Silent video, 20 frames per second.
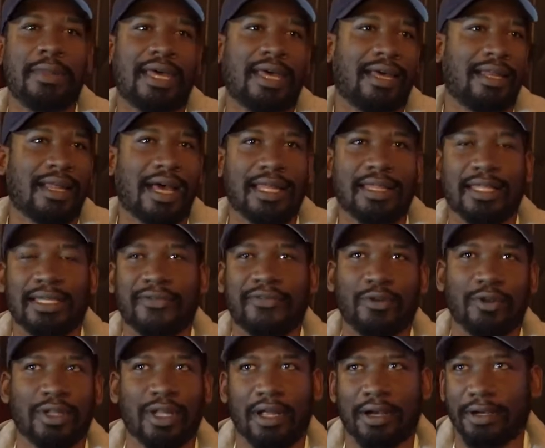Man, I think
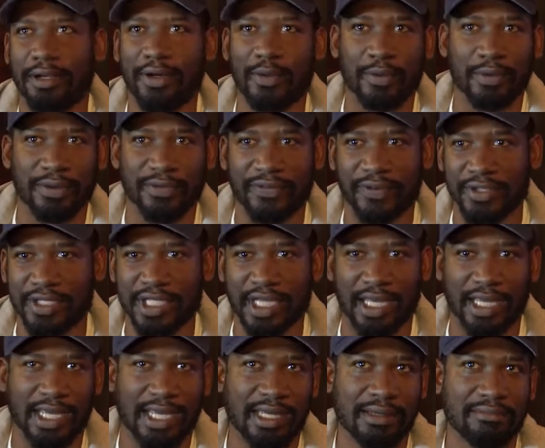Fort Lauderdale when we
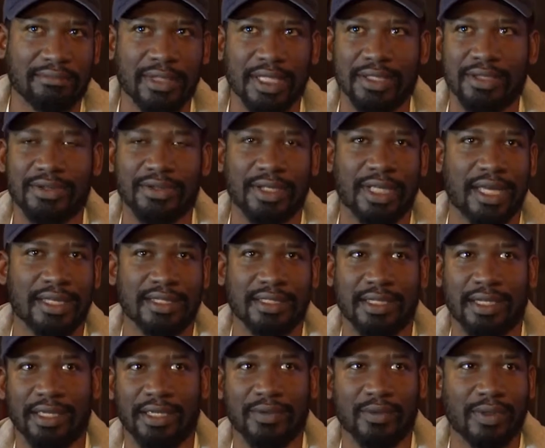first came in
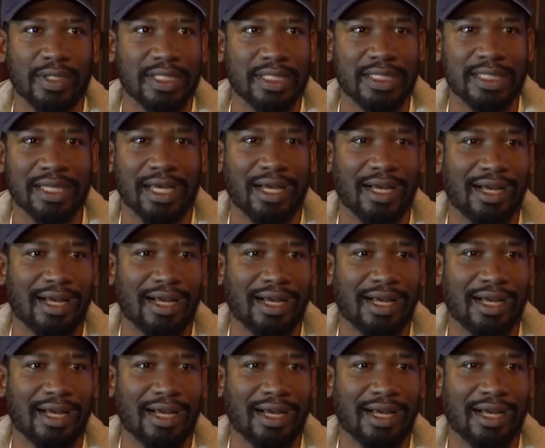2008 was,